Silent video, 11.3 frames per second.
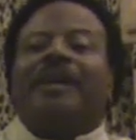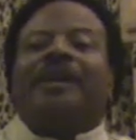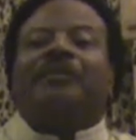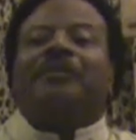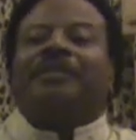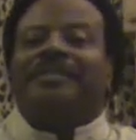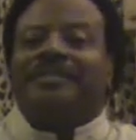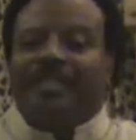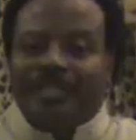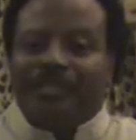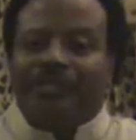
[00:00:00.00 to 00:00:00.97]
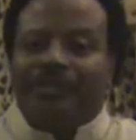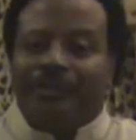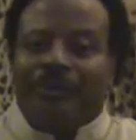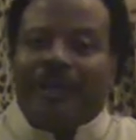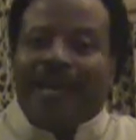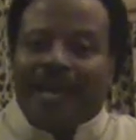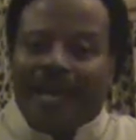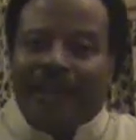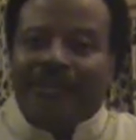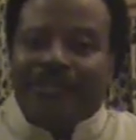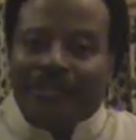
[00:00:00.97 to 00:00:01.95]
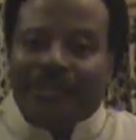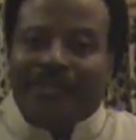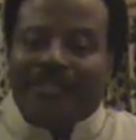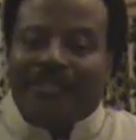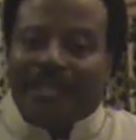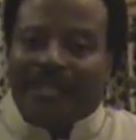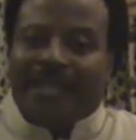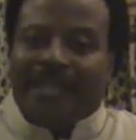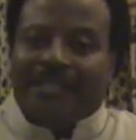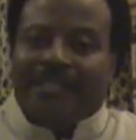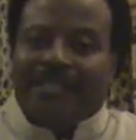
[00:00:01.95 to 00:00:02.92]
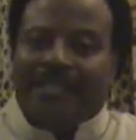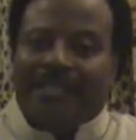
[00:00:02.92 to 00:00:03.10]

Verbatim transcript: and will teach you how to use the tags.